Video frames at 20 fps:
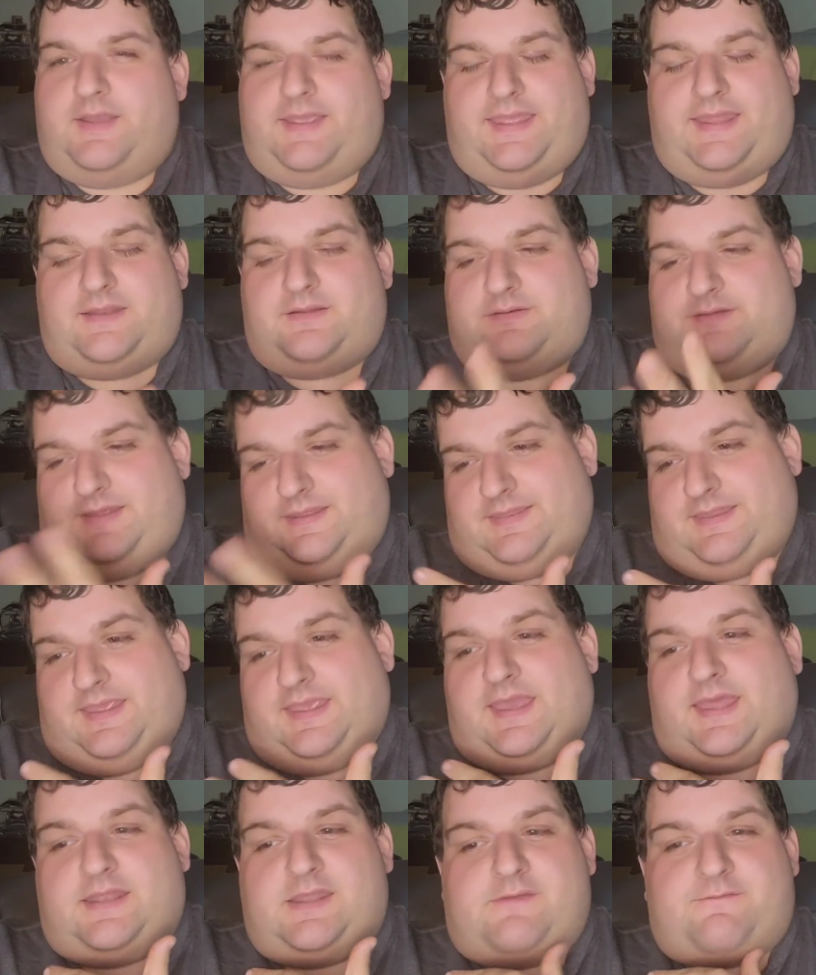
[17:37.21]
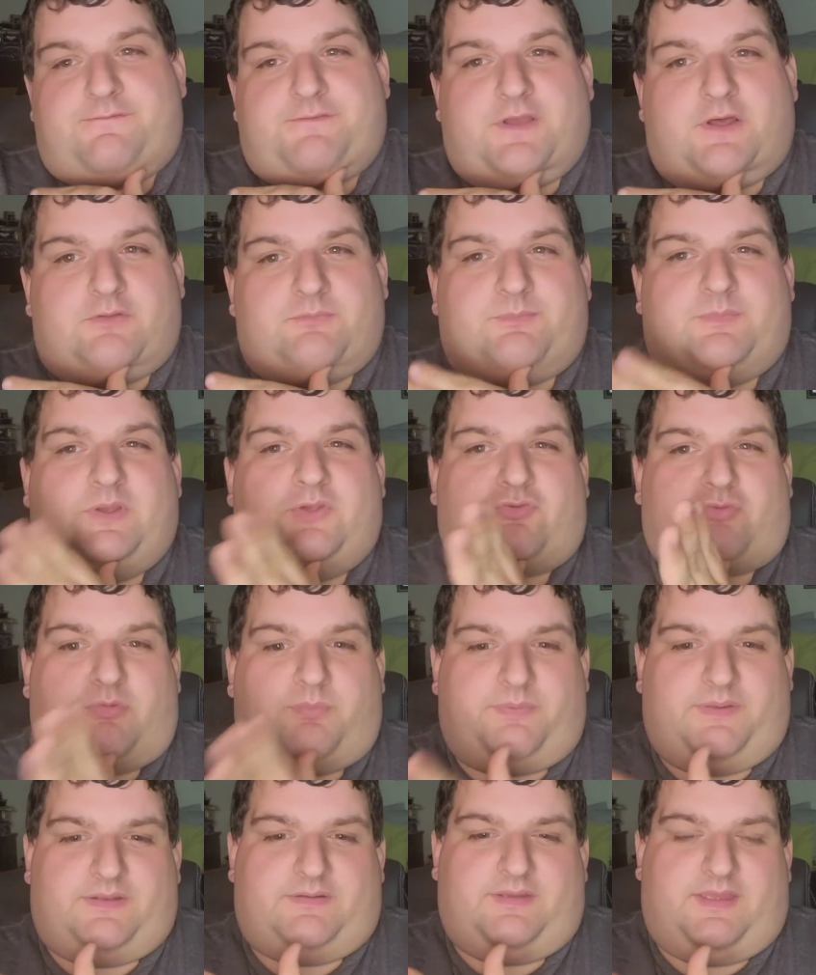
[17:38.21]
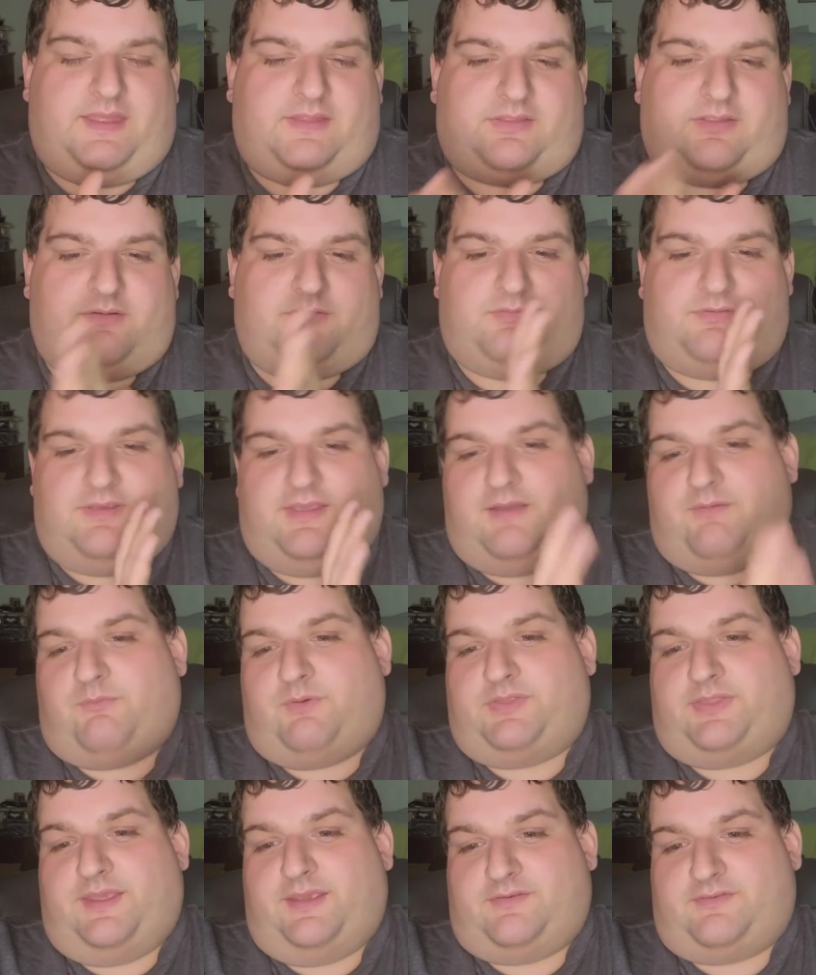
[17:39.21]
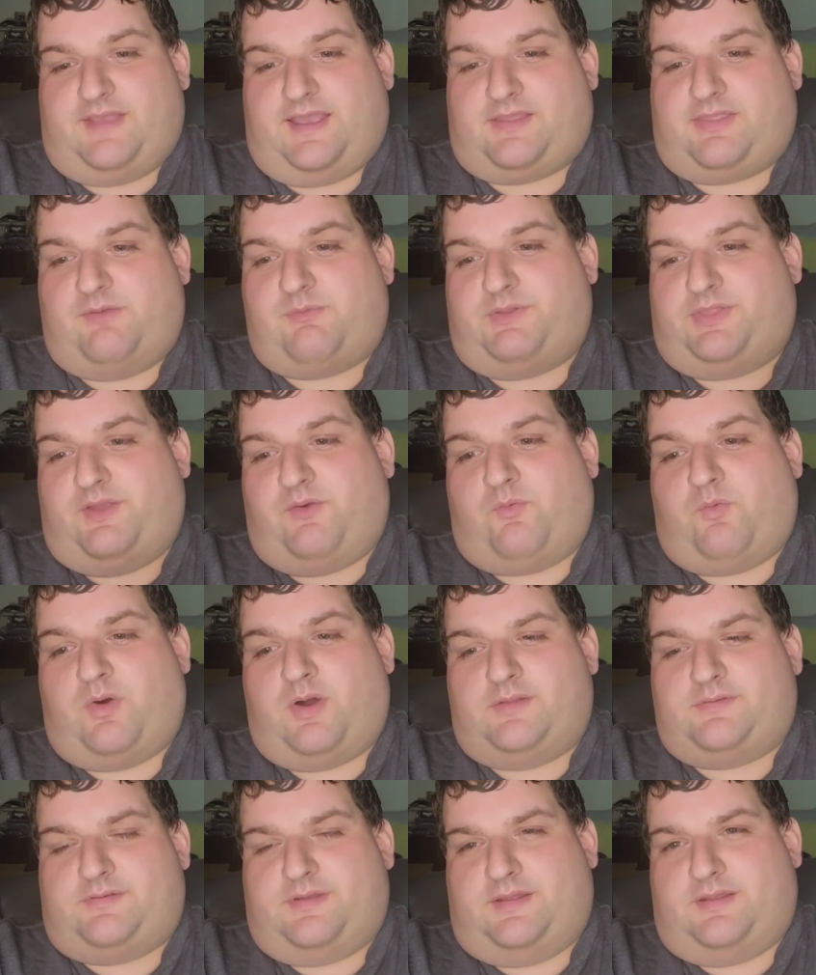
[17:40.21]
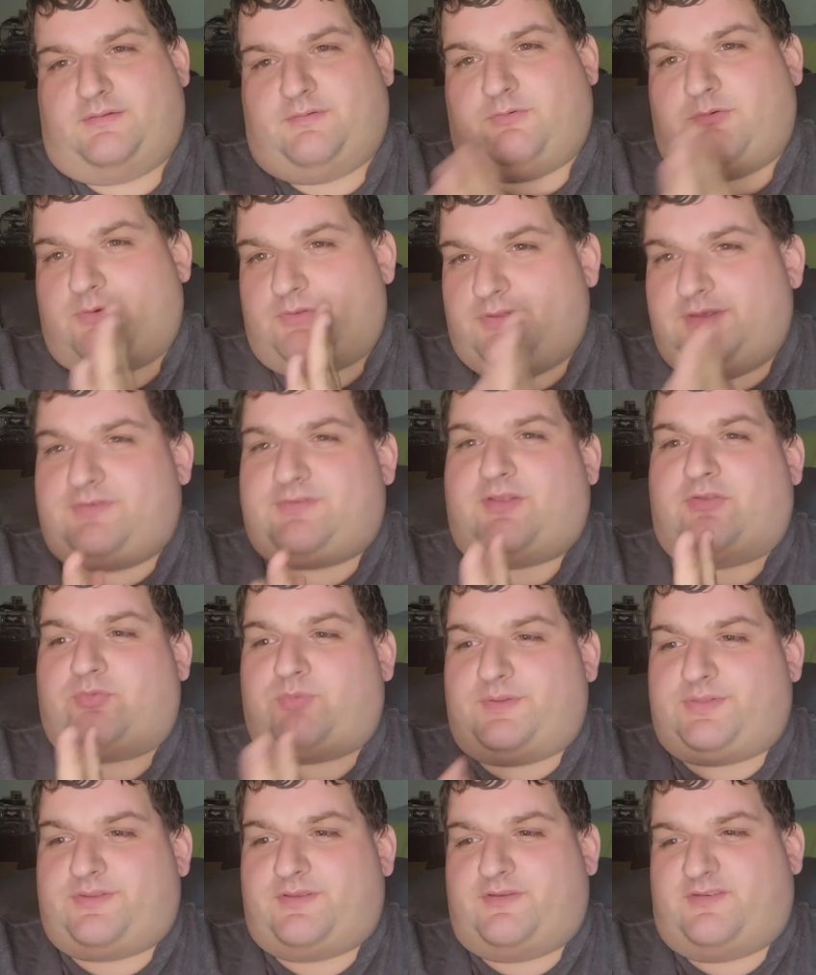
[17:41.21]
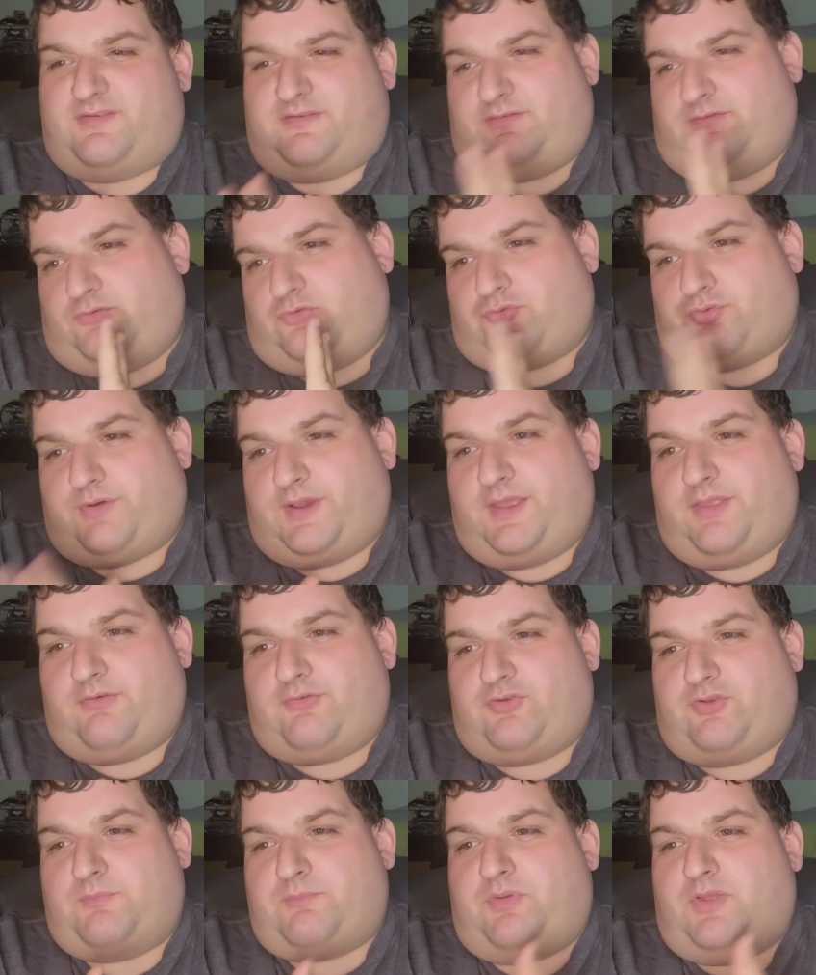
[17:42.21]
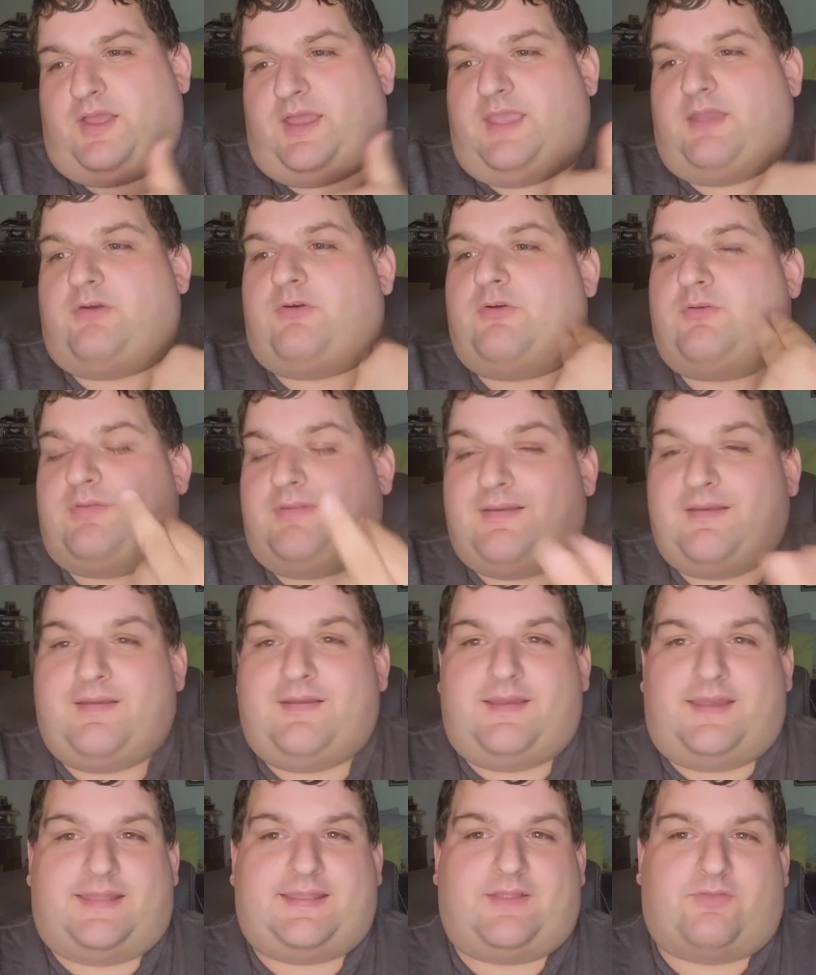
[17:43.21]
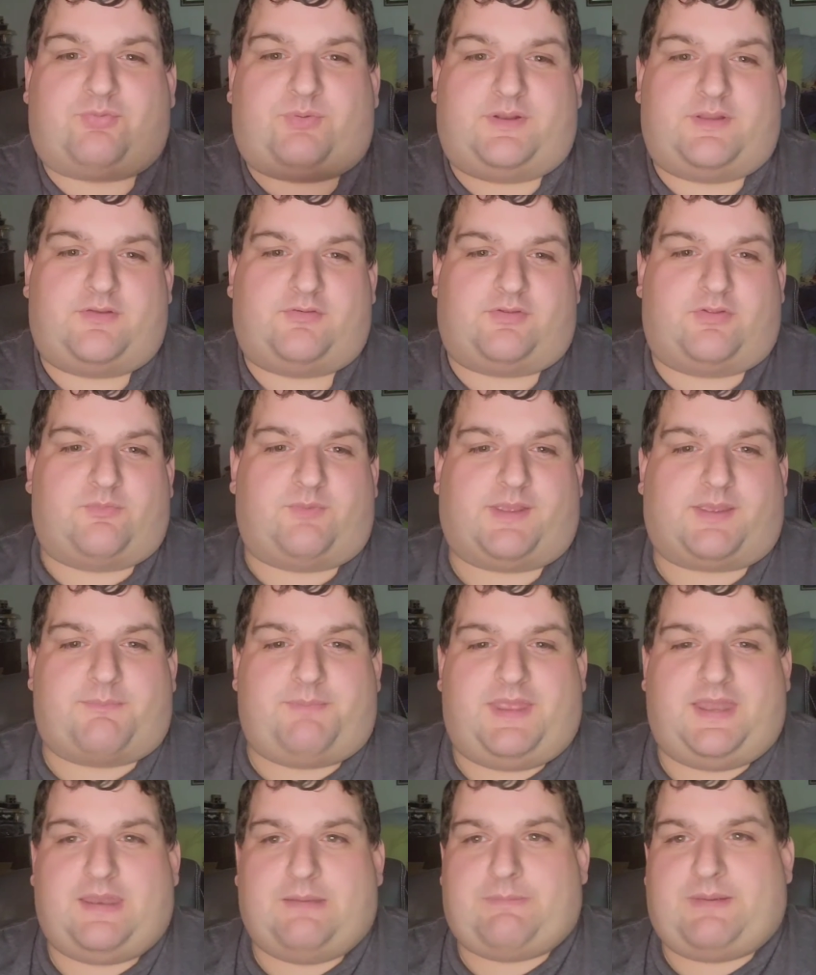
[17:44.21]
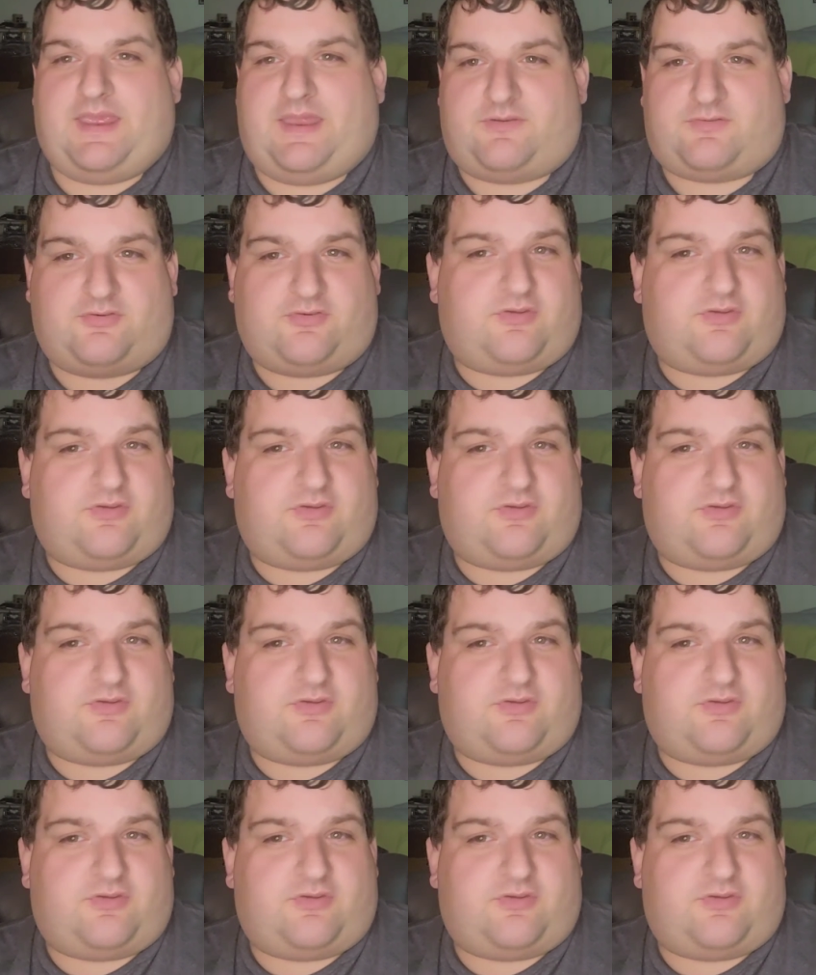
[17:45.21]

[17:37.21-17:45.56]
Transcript: in in the end, it failed miserably to get the, to get what exactly what they wanted, or at least that's what this trailer is implying, or and that's what it is on the Wikipedia page.